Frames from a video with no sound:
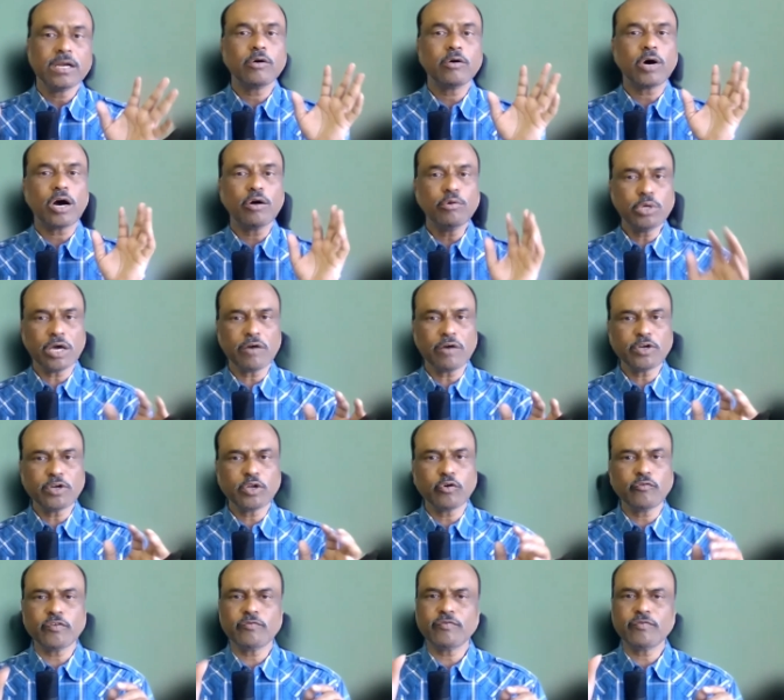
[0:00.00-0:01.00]
Now, out of
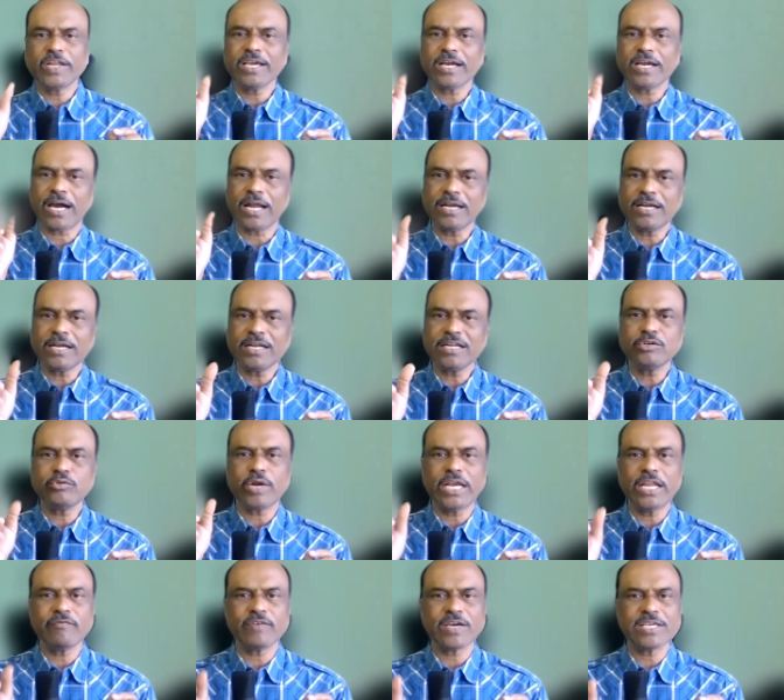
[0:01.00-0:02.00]
250,
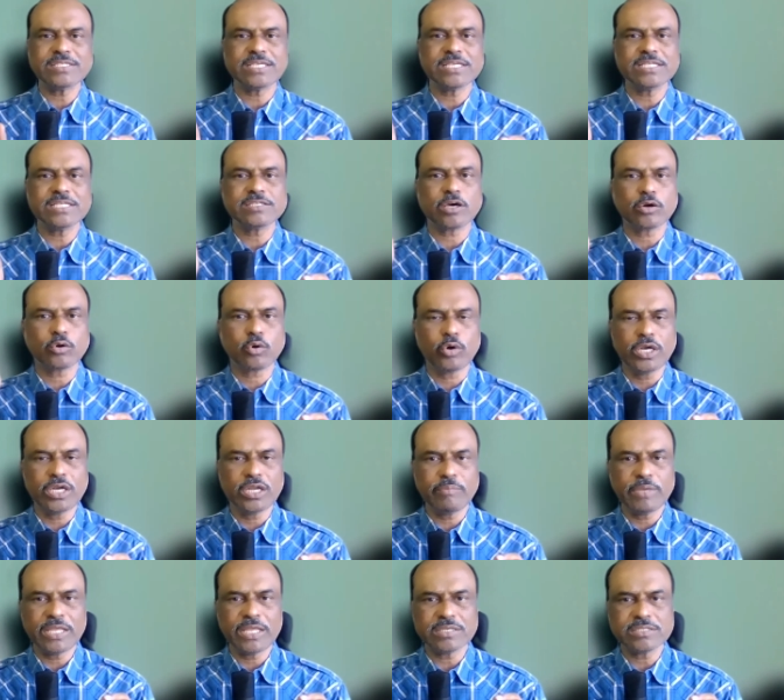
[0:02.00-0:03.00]
125 seats are going
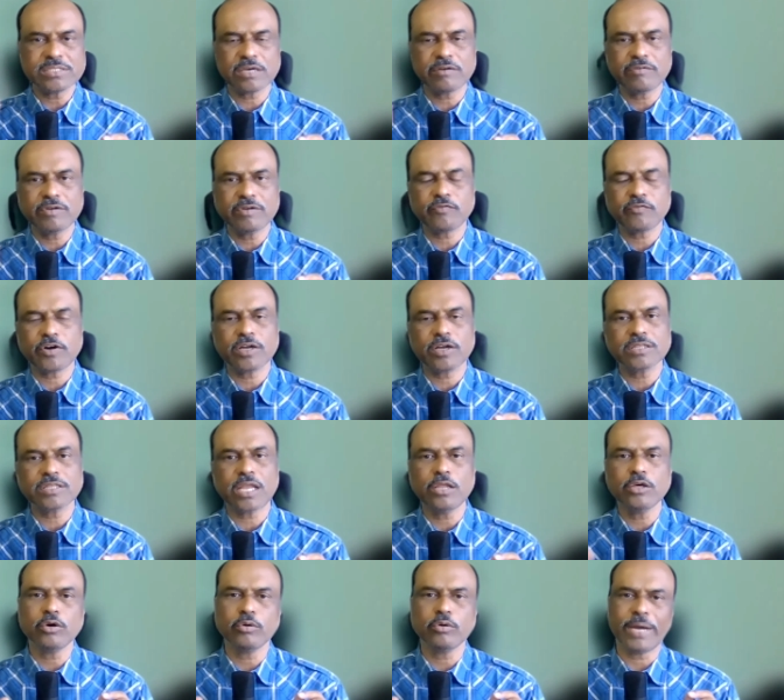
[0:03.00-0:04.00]
to be reserved for
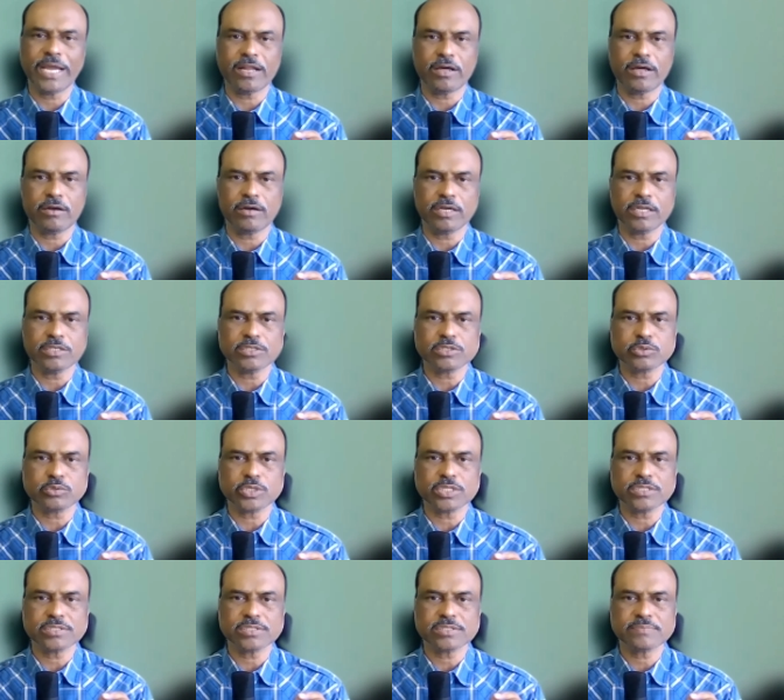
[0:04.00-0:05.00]
Telugu minority
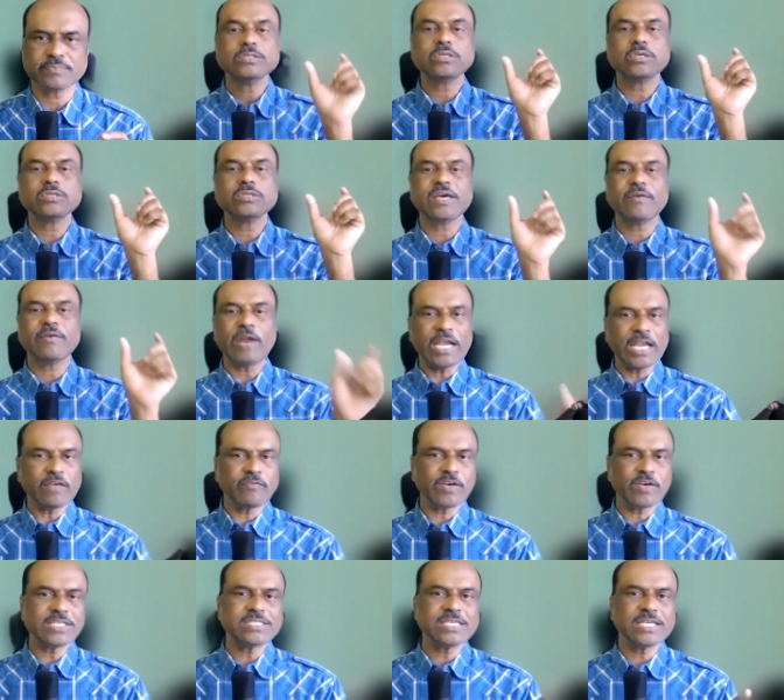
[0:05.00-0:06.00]
students. So,
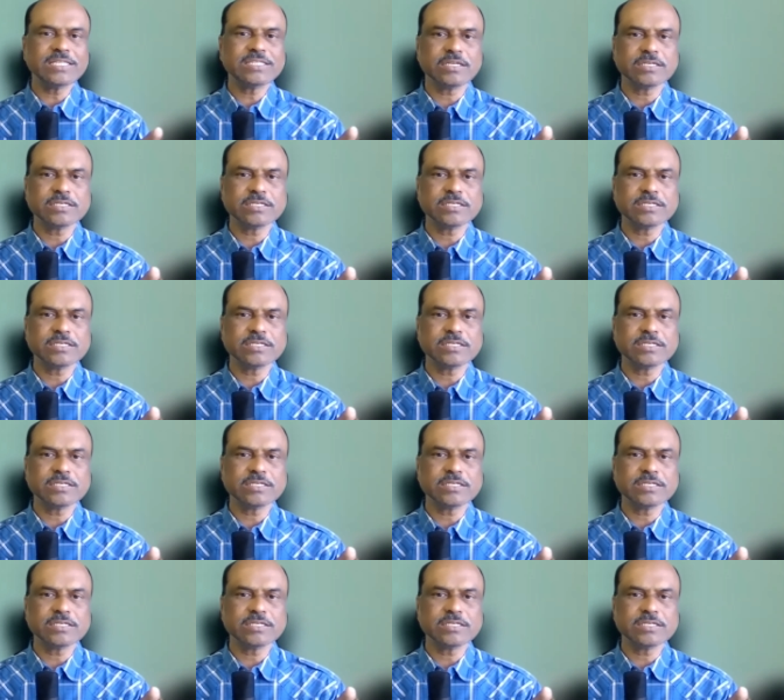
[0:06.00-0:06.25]
75 seats